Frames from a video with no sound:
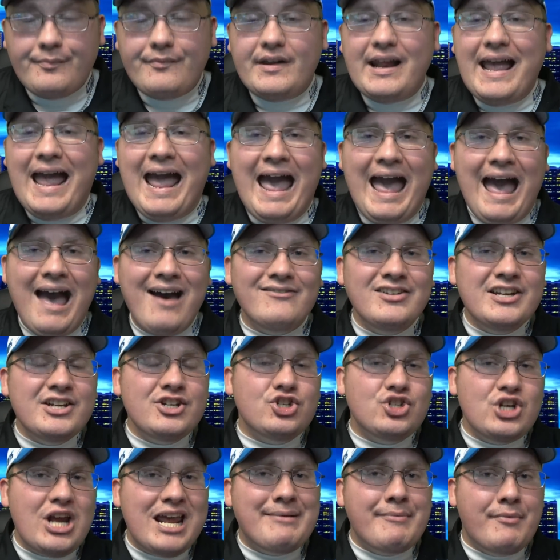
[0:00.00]
Having
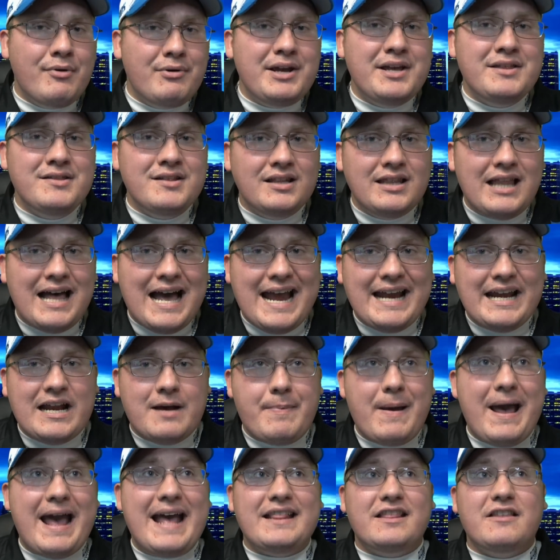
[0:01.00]
Jamo in the lineup
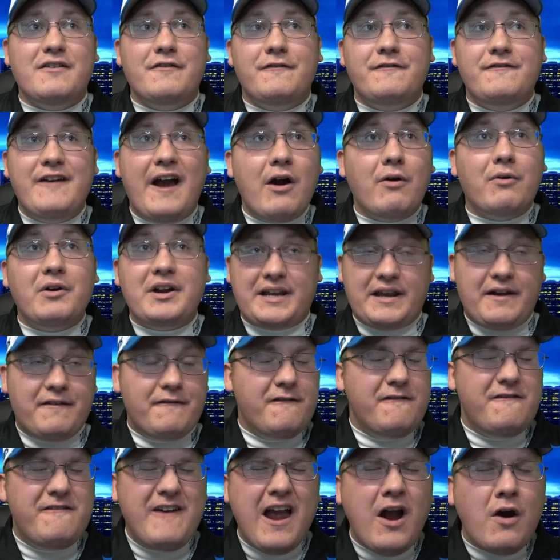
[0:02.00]
at the very,
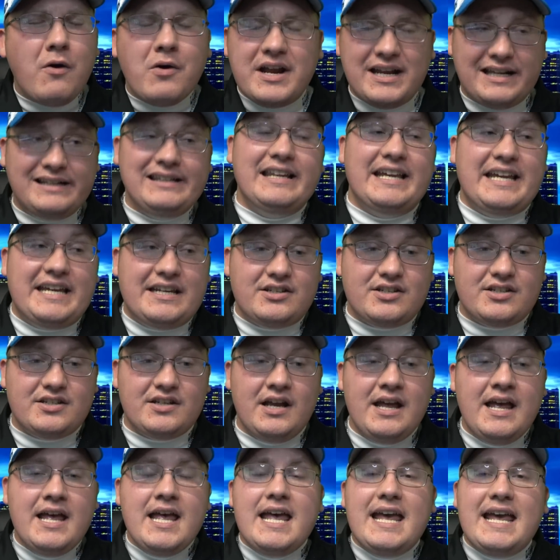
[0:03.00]
very least
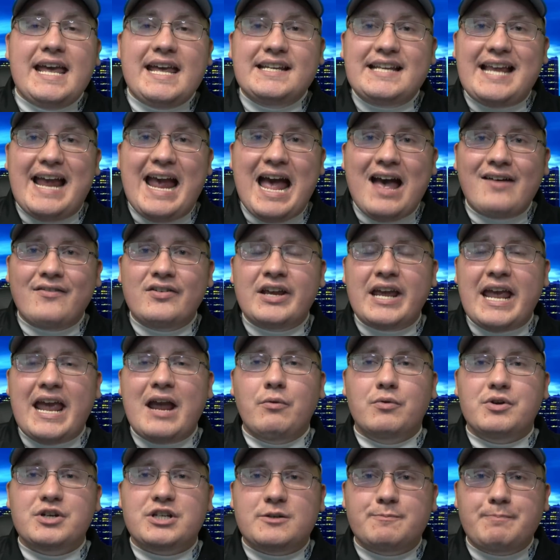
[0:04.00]
is having a
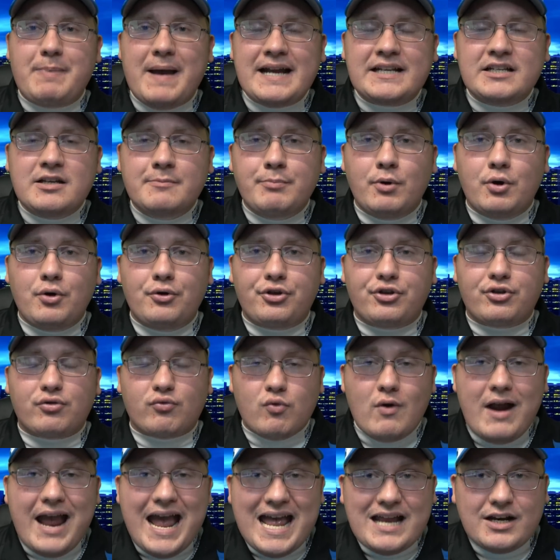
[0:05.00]
respectable
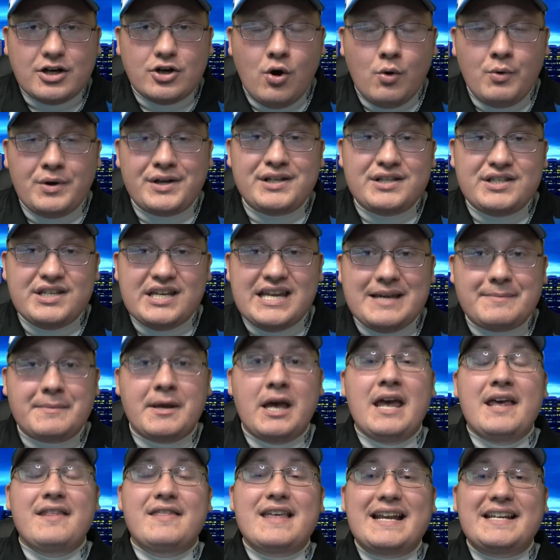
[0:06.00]
threat going deep
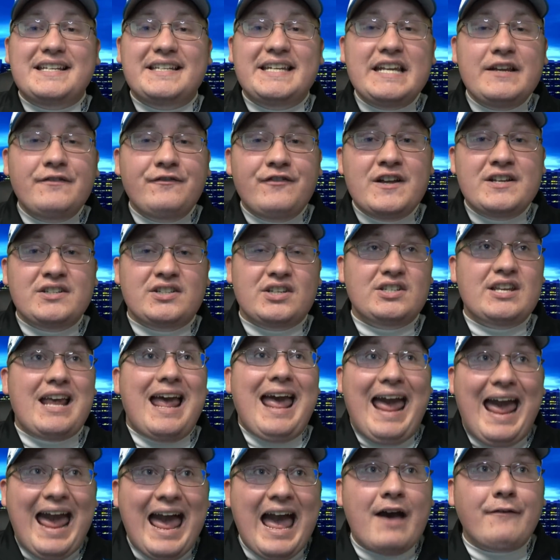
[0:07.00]
that defenses
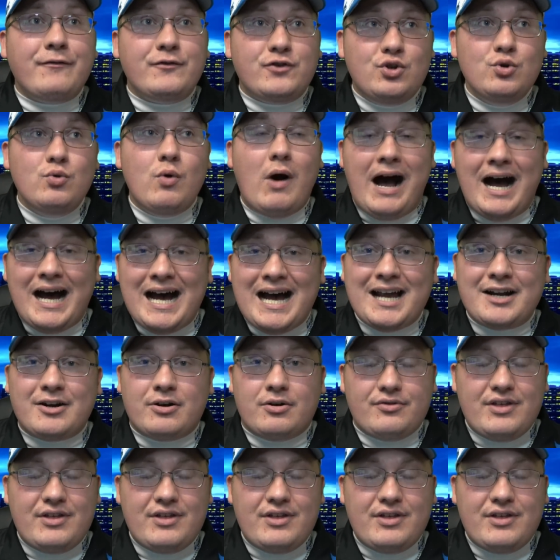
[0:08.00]
have to honor.